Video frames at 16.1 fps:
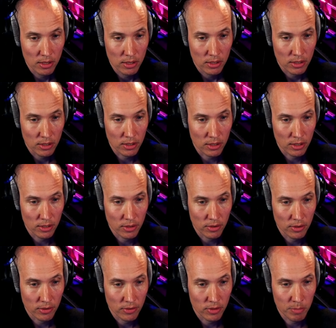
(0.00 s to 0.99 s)

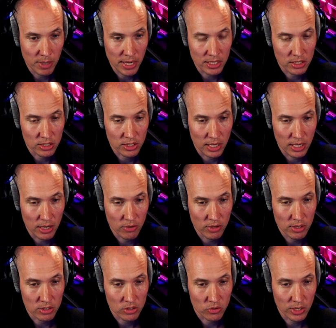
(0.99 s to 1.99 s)
the basses here in
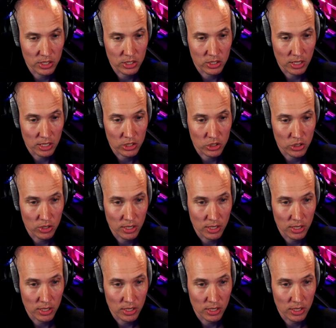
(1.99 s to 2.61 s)
the strings section,